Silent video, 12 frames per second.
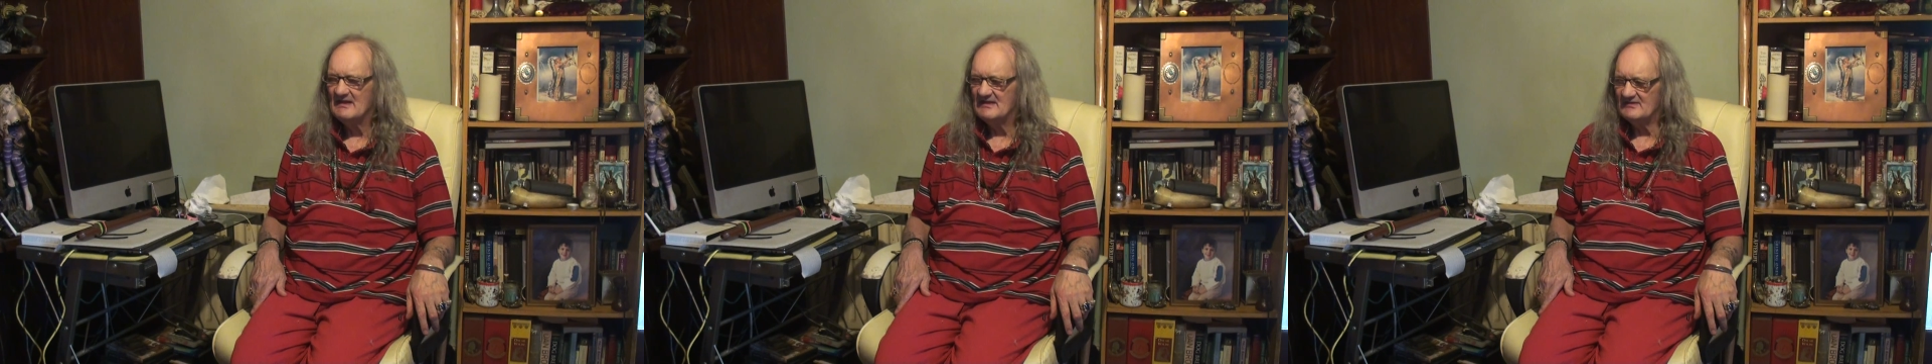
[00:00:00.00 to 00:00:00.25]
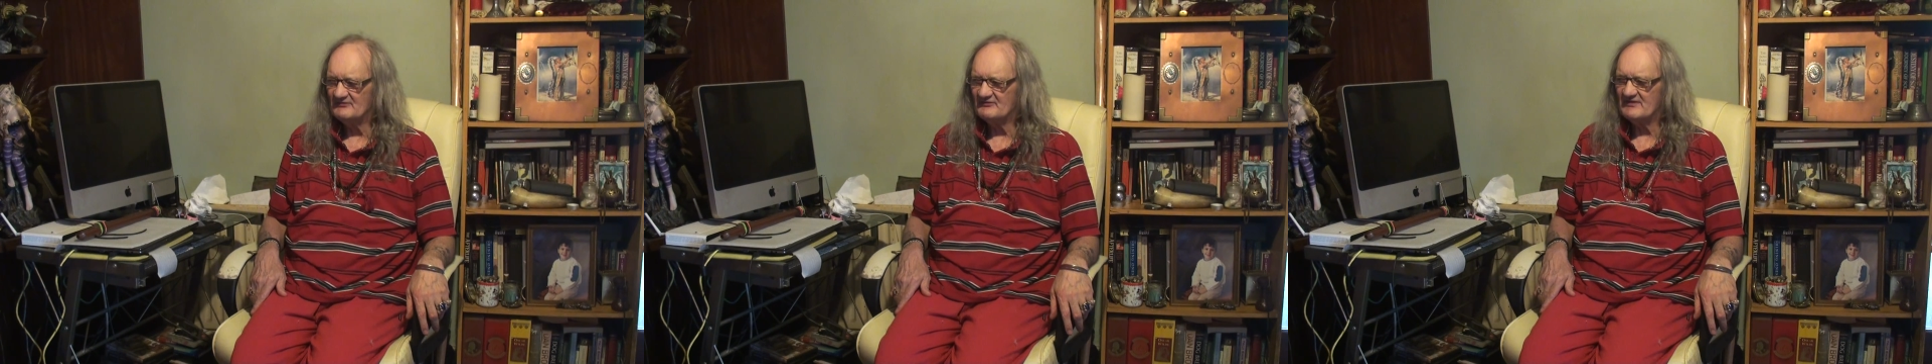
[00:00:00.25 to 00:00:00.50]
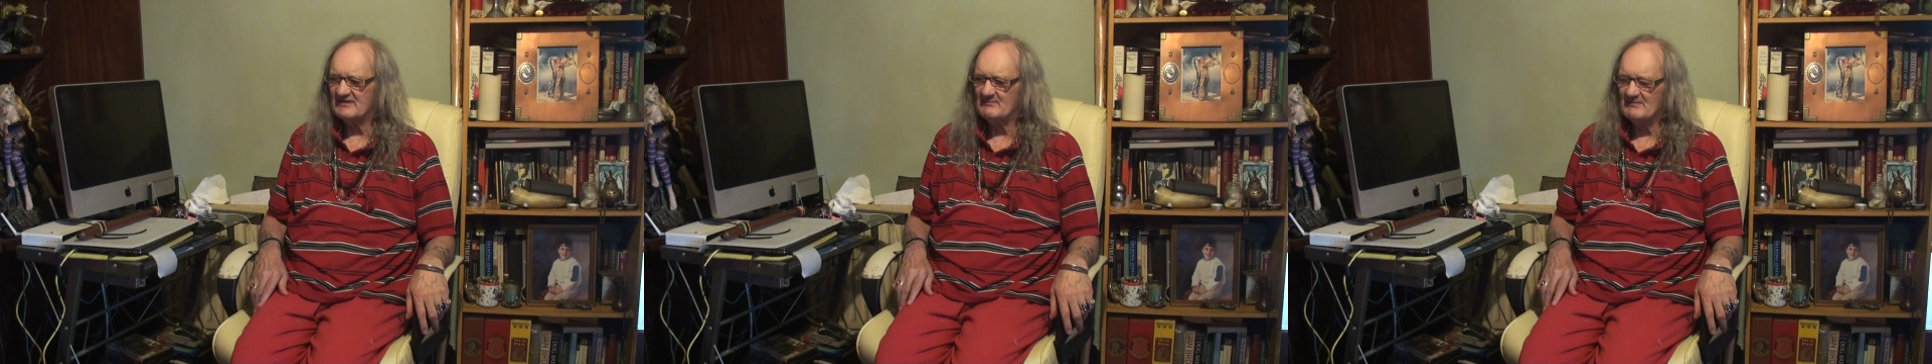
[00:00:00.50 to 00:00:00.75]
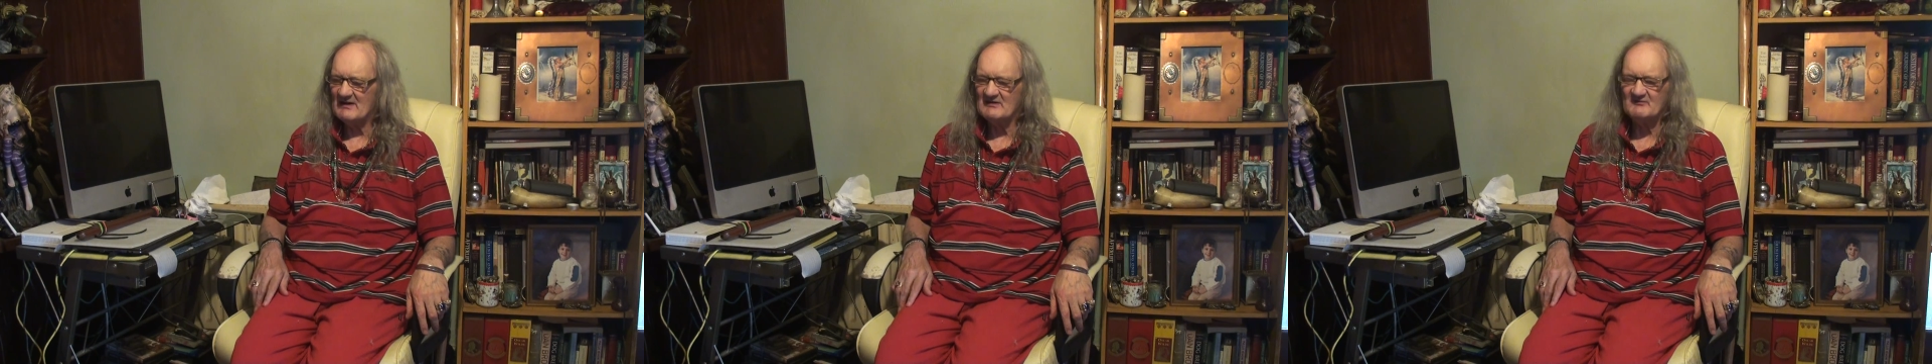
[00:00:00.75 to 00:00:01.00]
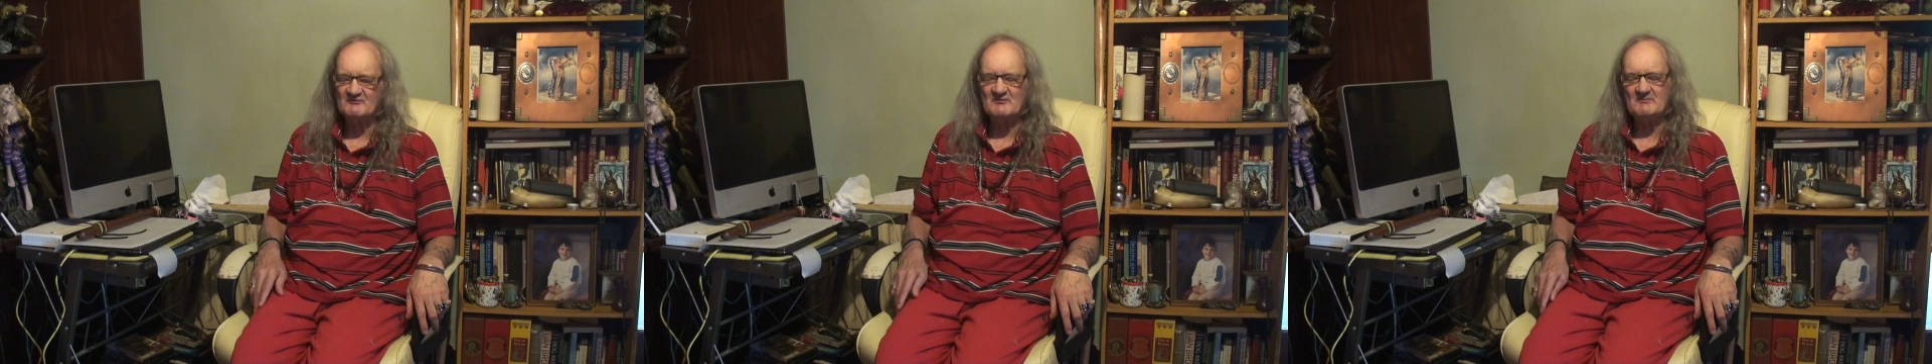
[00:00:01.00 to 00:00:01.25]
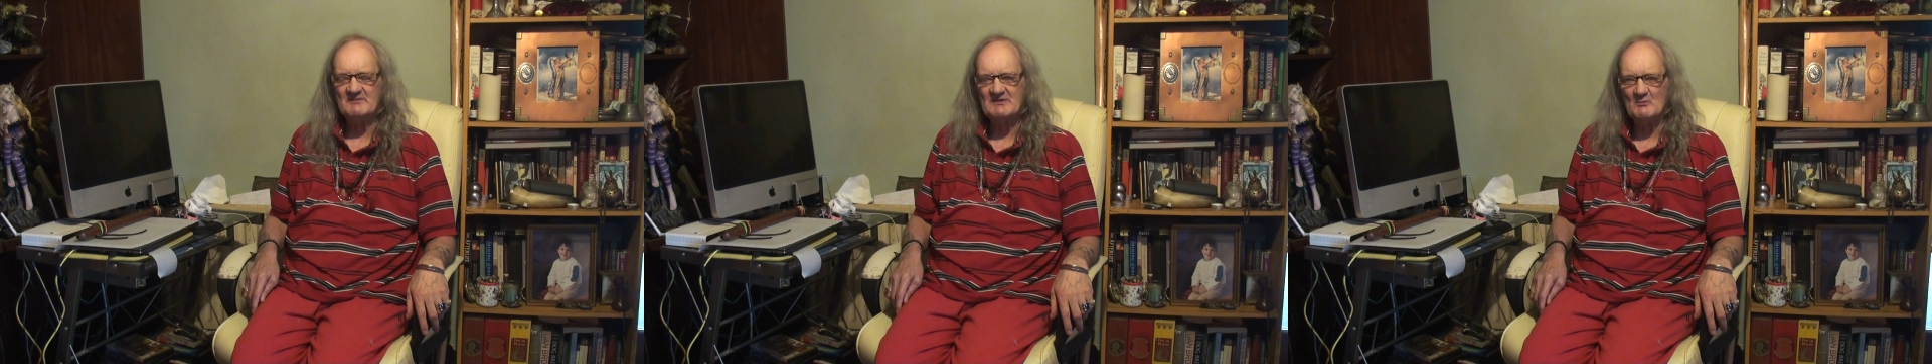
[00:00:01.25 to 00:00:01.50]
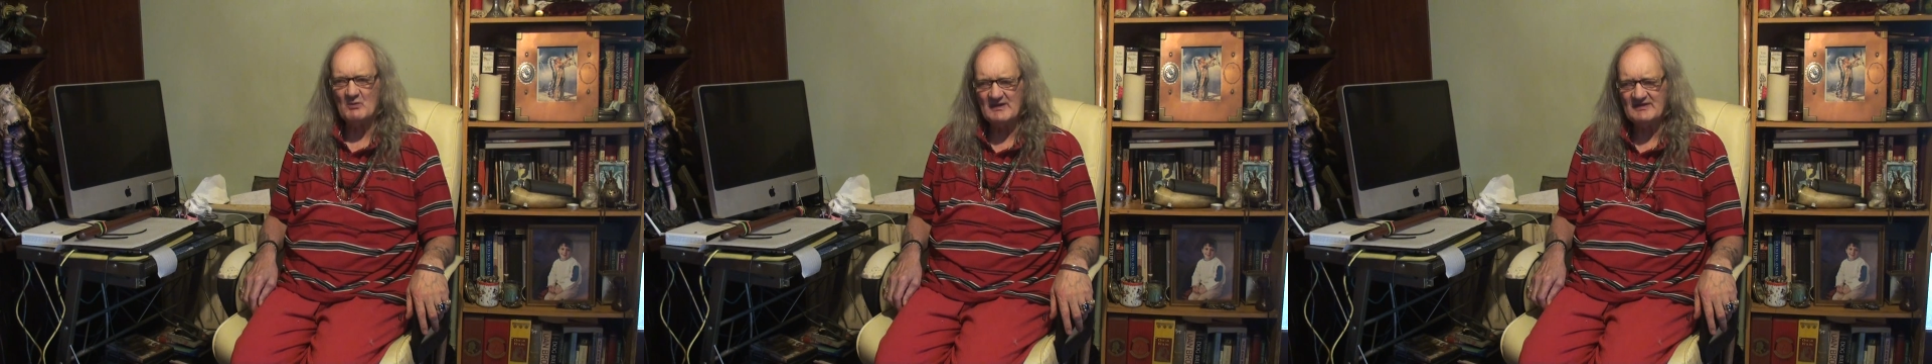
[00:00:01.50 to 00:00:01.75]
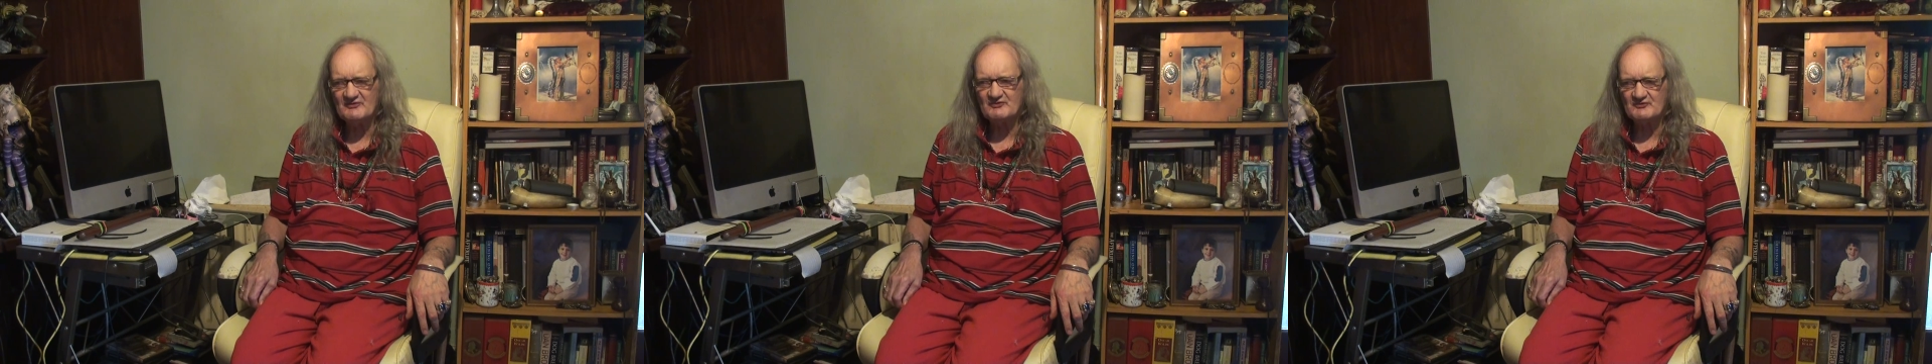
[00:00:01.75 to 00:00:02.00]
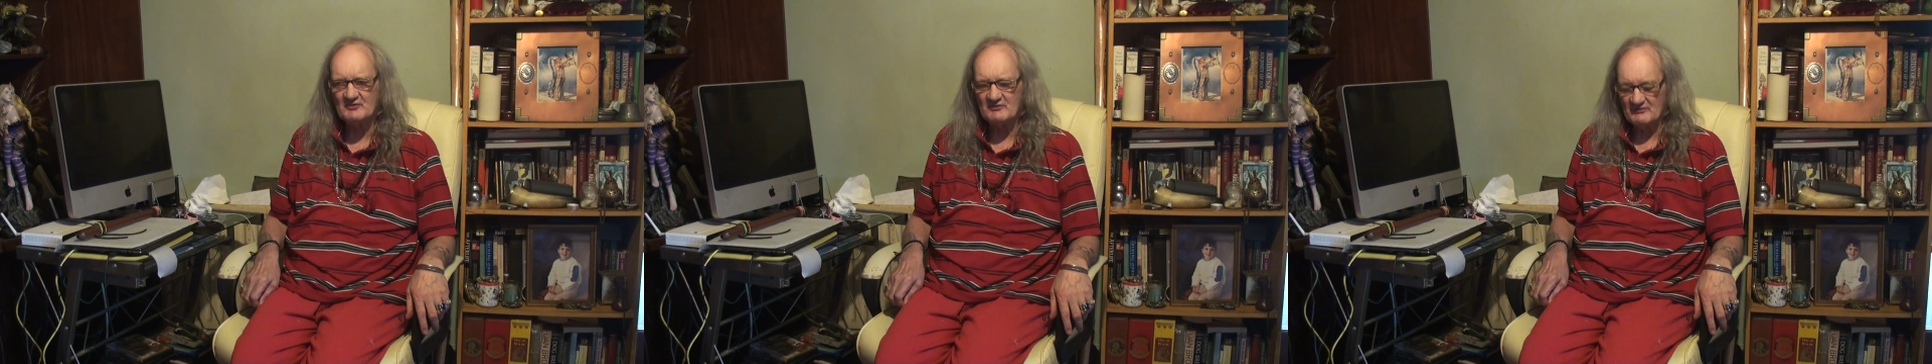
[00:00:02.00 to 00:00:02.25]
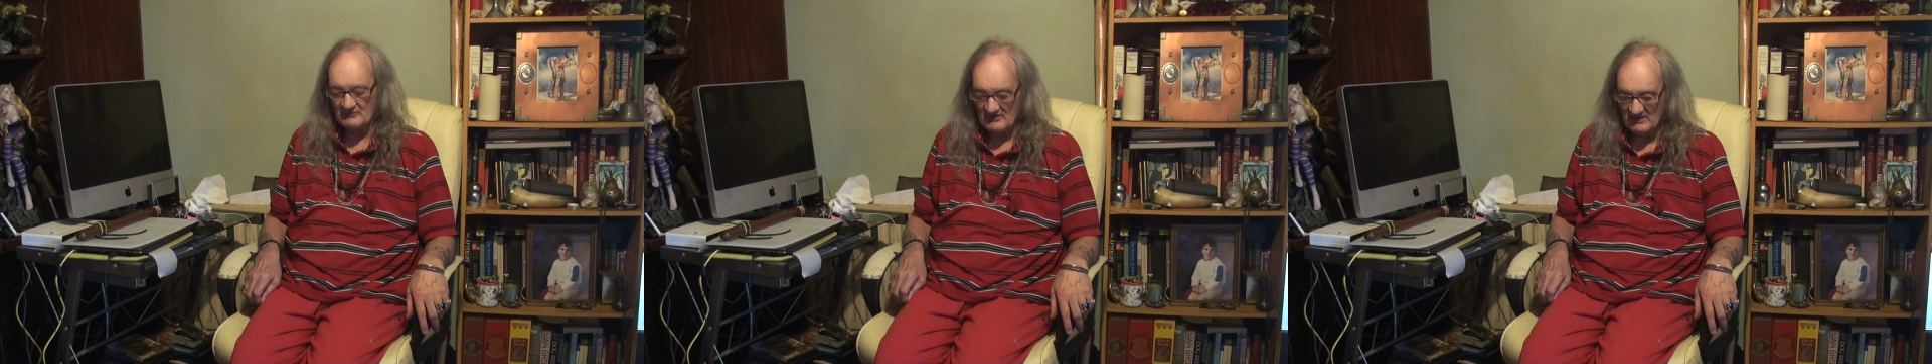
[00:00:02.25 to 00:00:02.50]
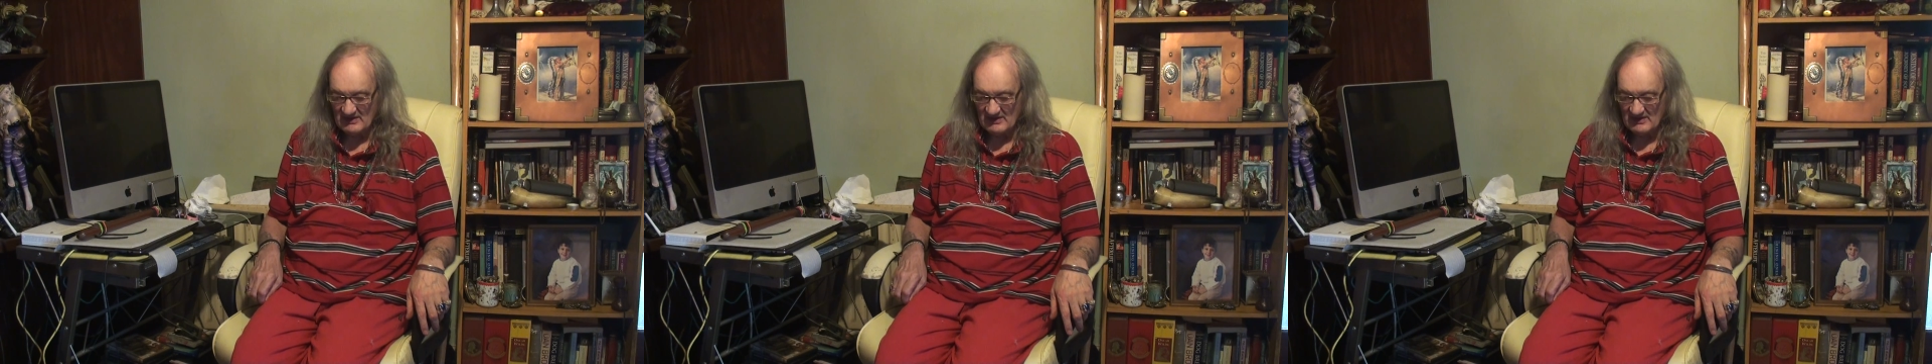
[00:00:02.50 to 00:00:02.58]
Let's think about it for a minute. What is truth?